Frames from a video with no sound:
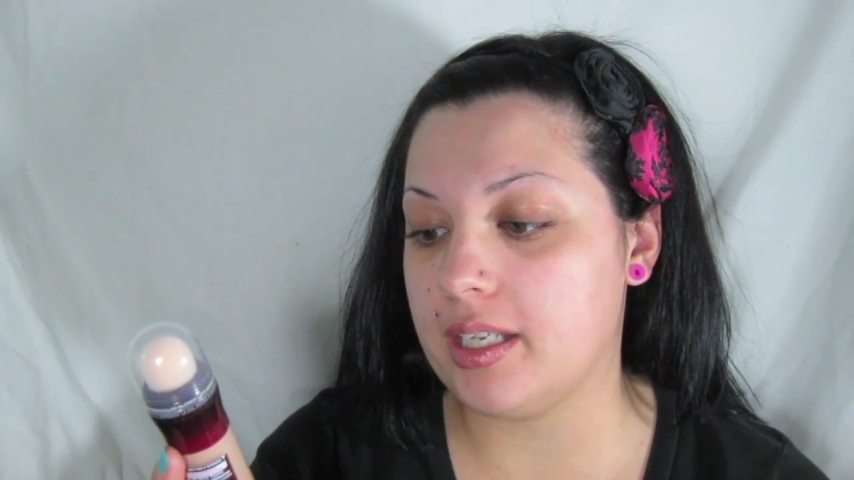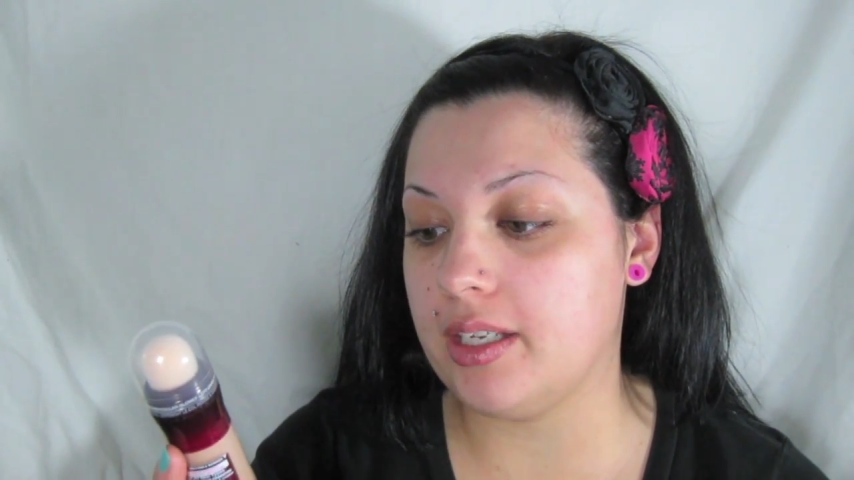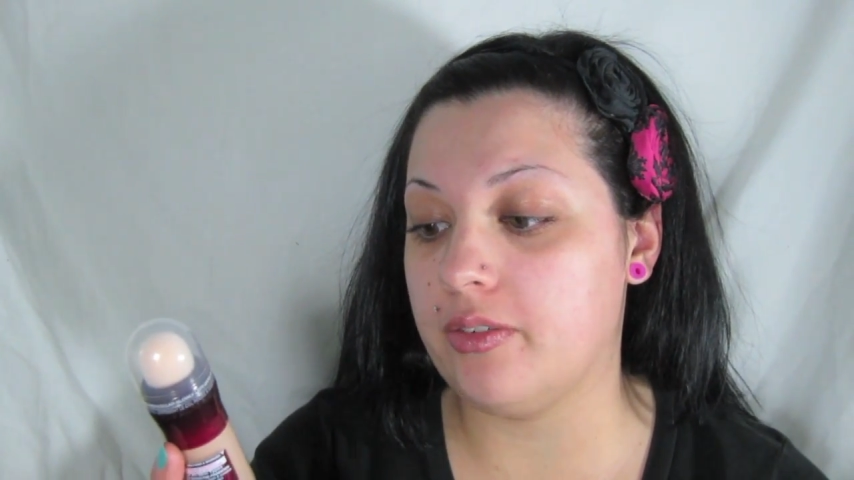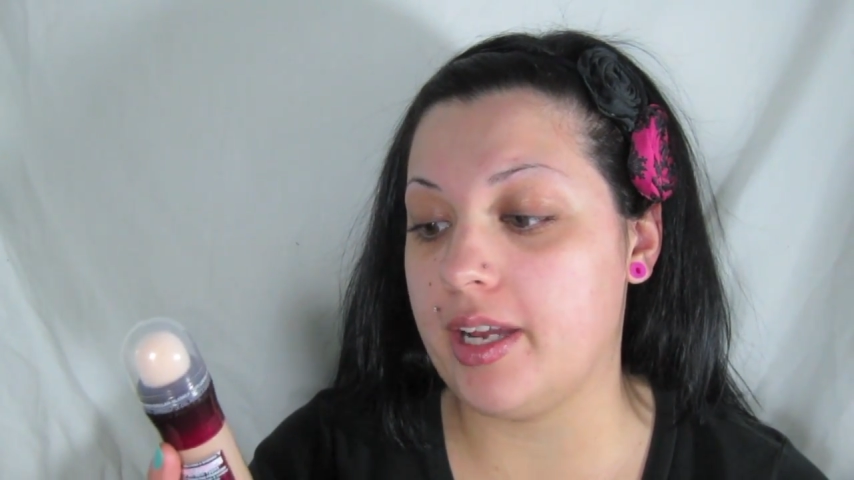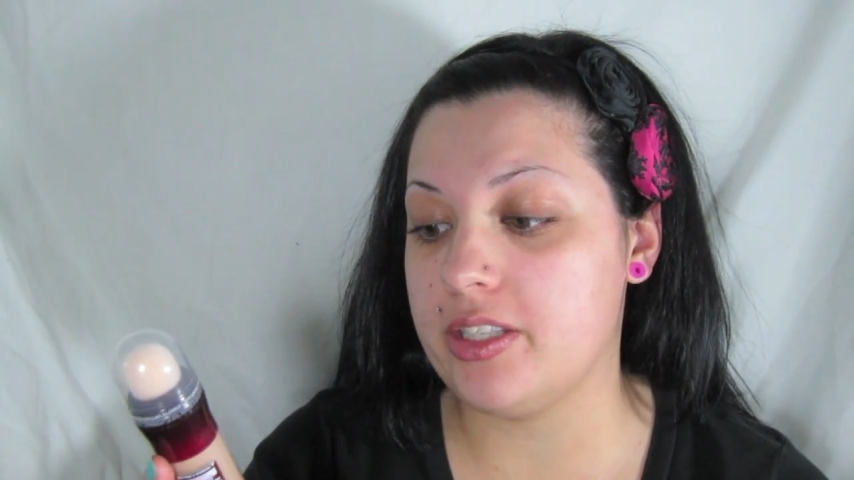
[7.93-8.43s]

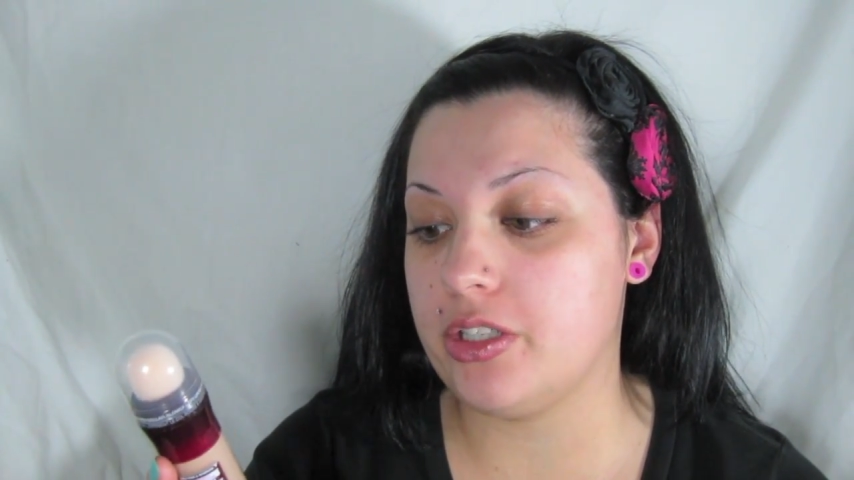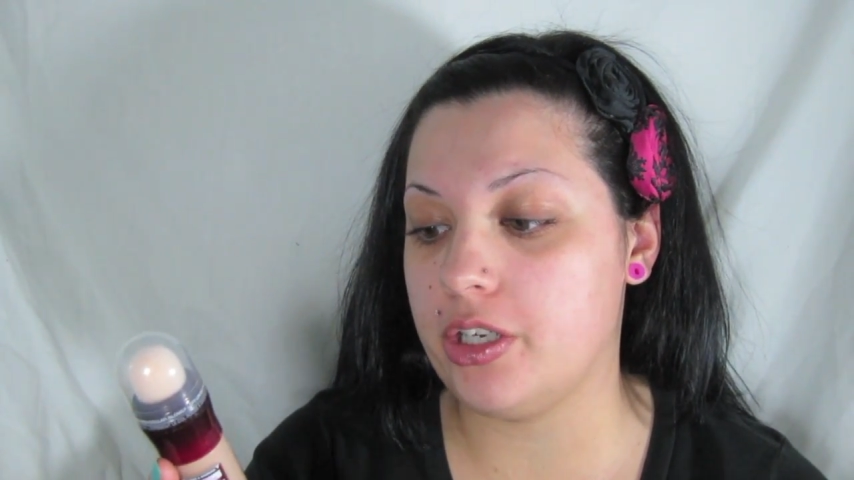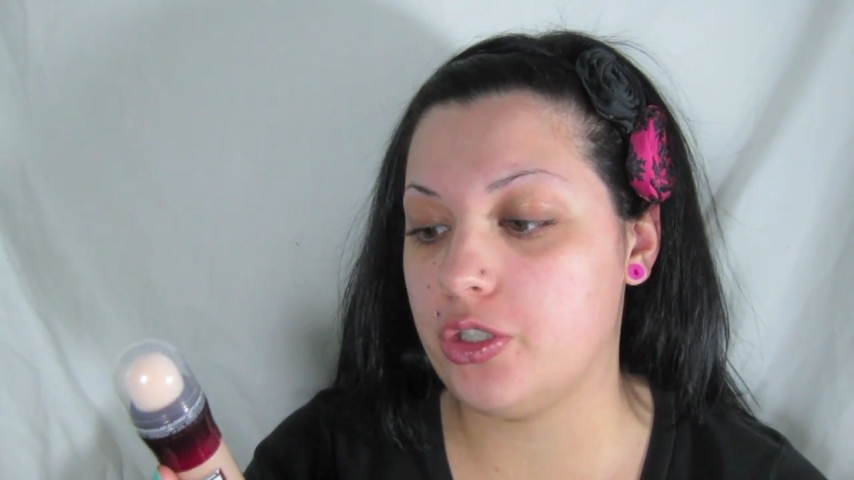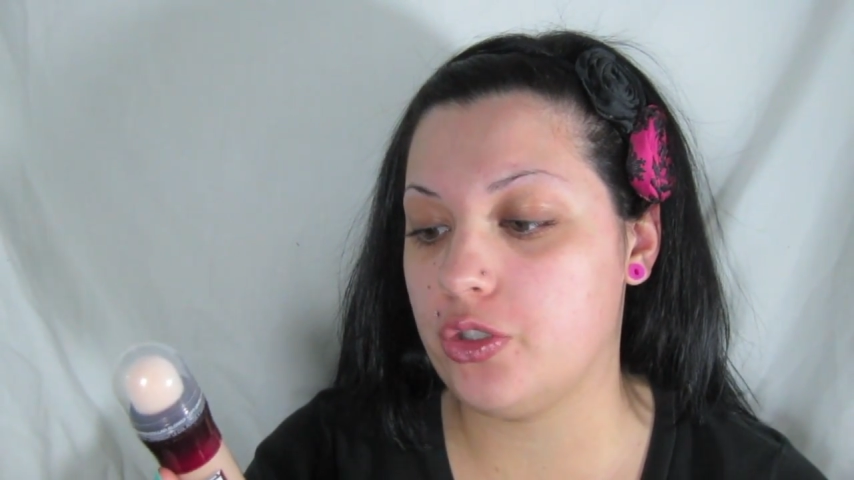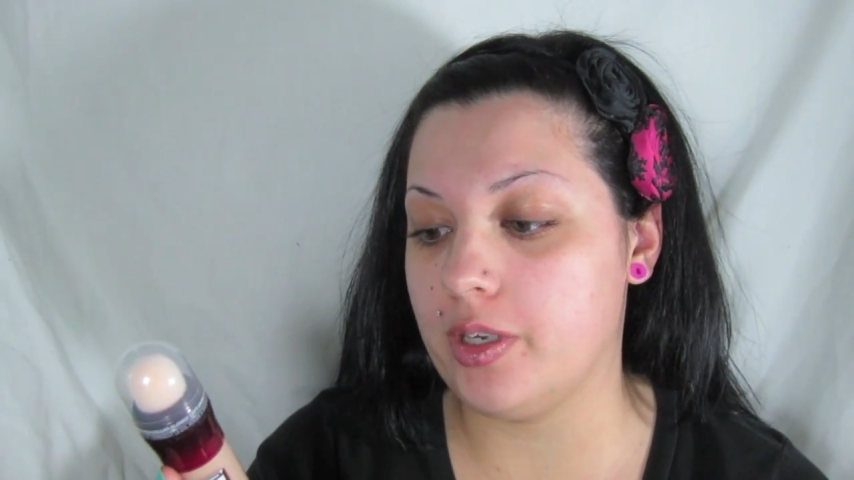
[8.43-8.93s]

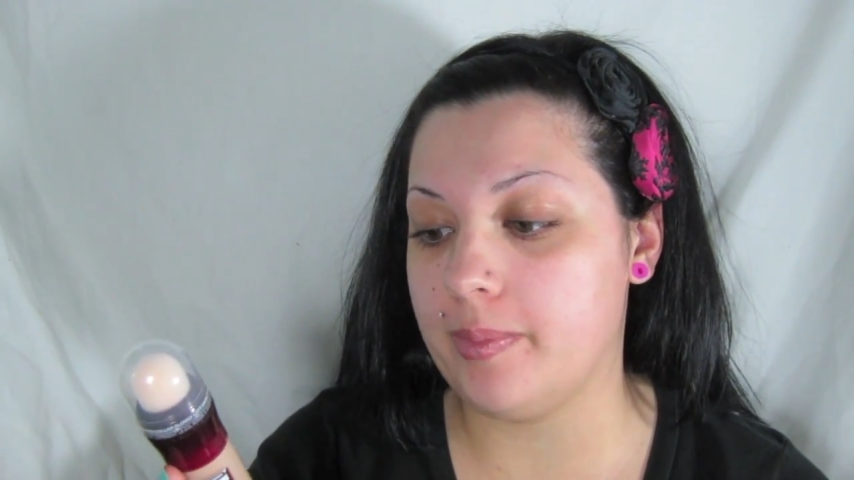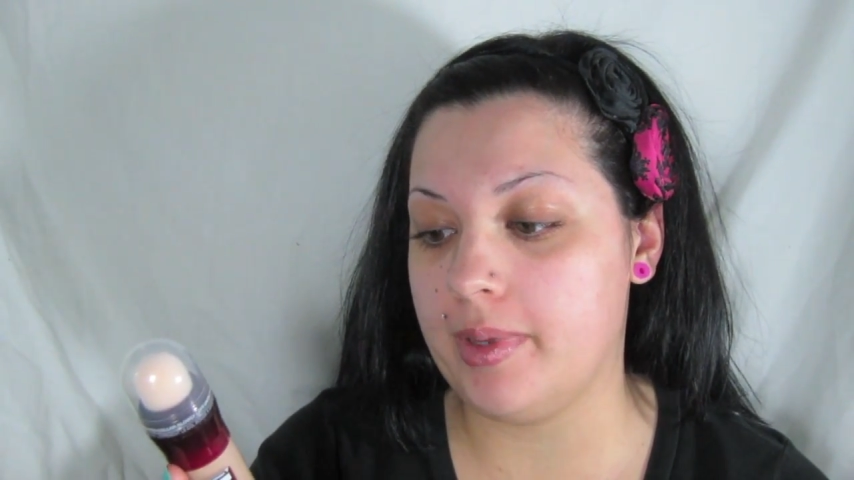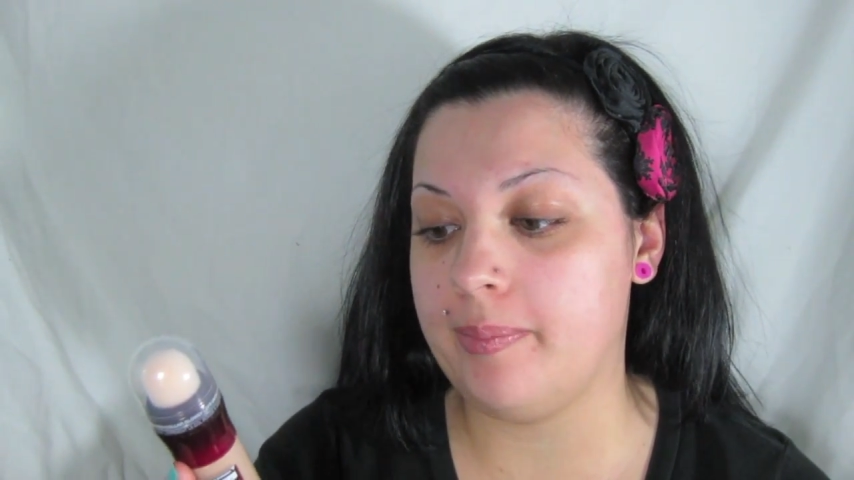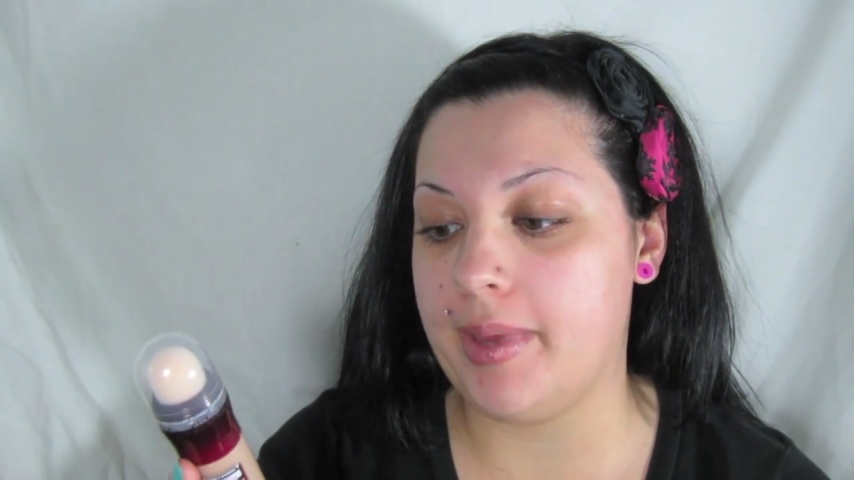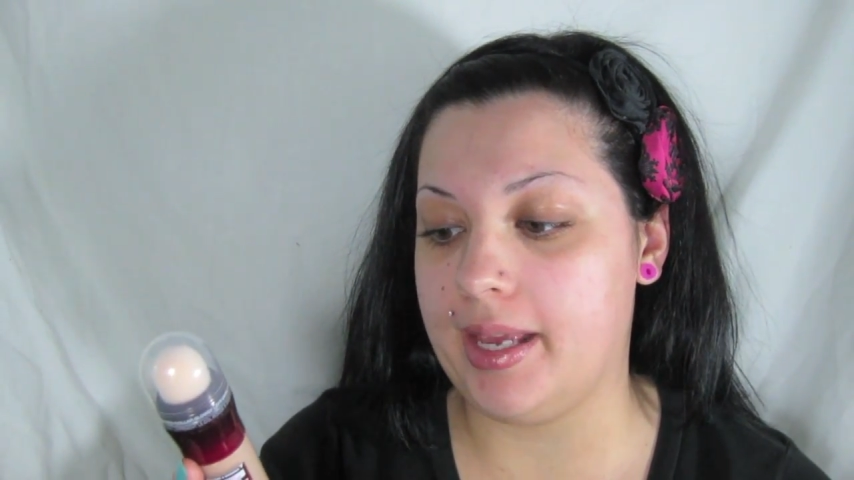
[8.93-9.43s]
Eraser
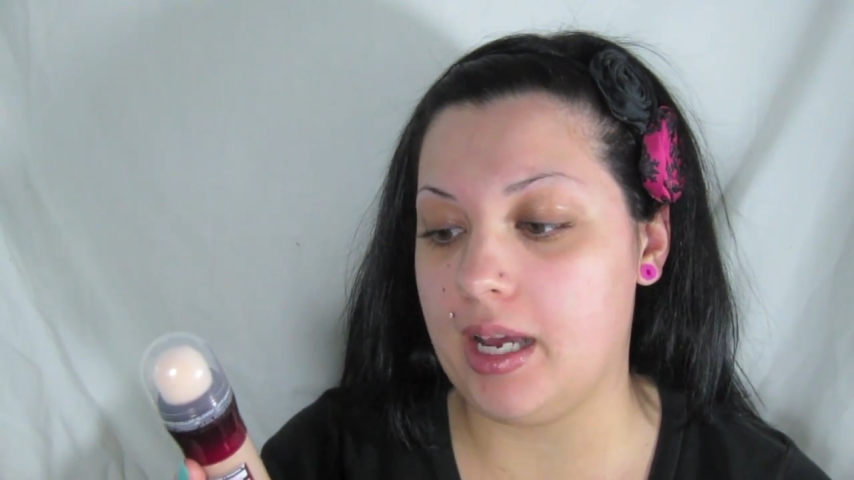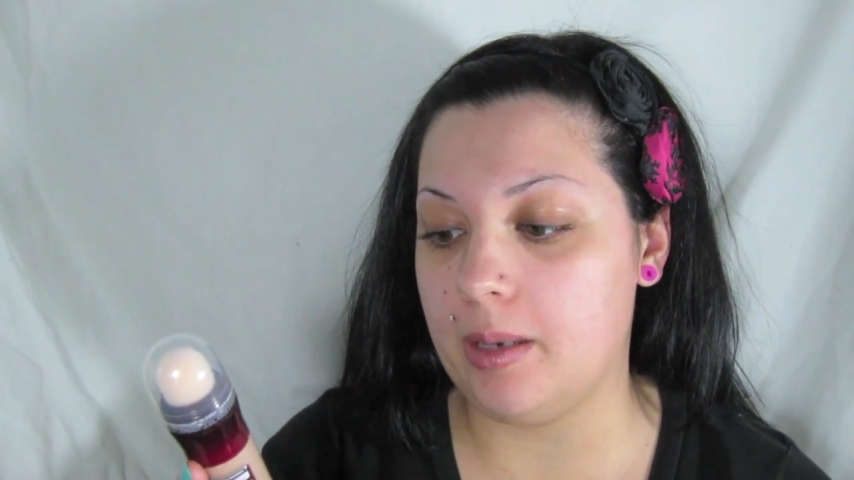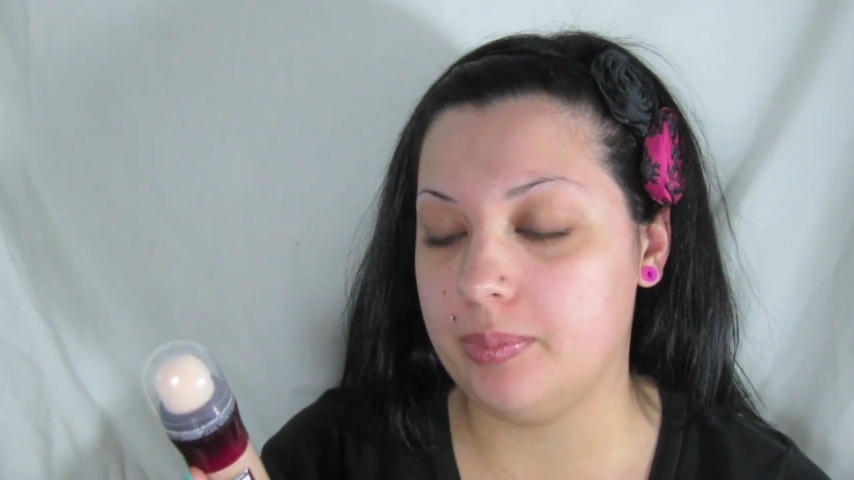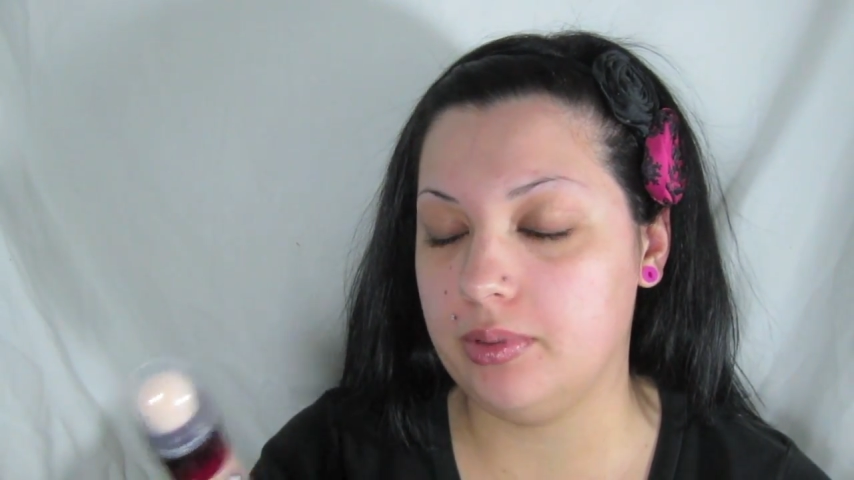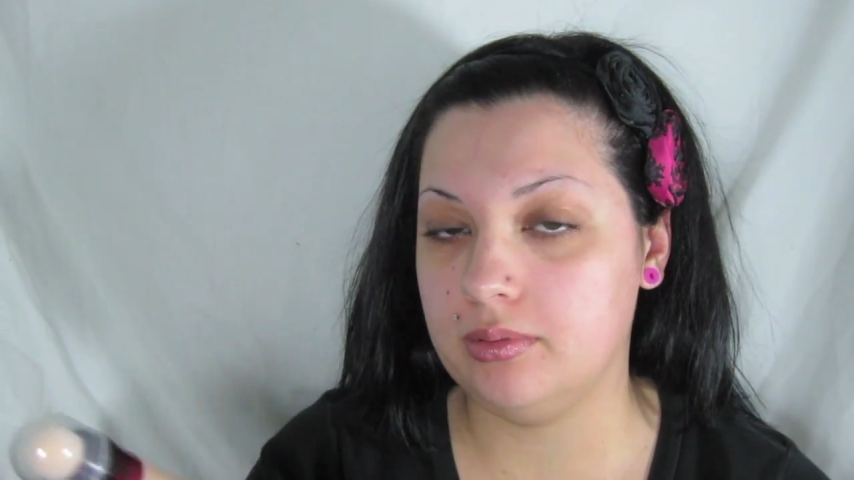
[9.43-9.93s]
Treatment Makeup.